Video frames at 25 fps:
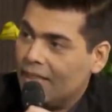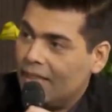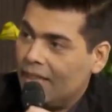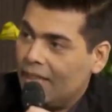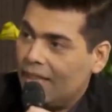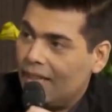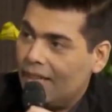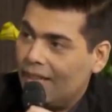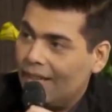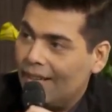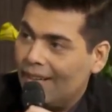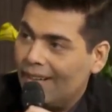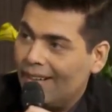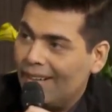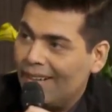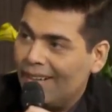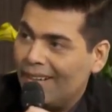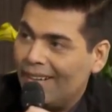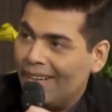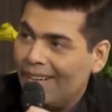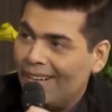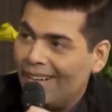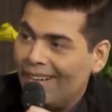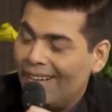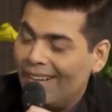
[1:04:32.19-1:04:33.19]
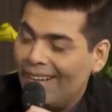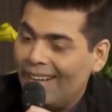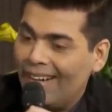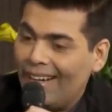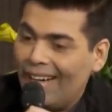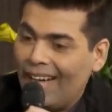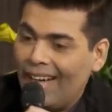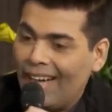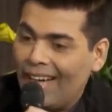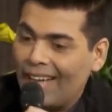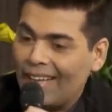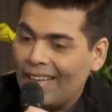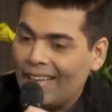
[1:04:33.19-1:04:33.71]

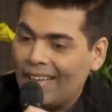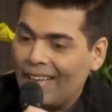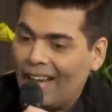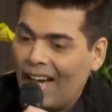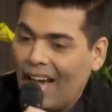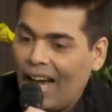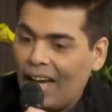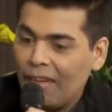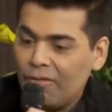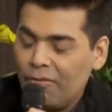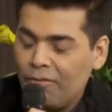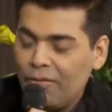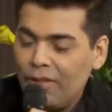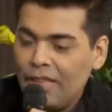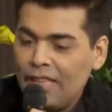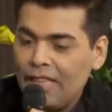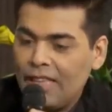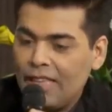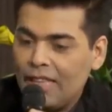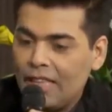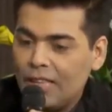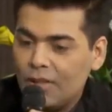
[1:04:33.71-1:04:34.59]
And I feel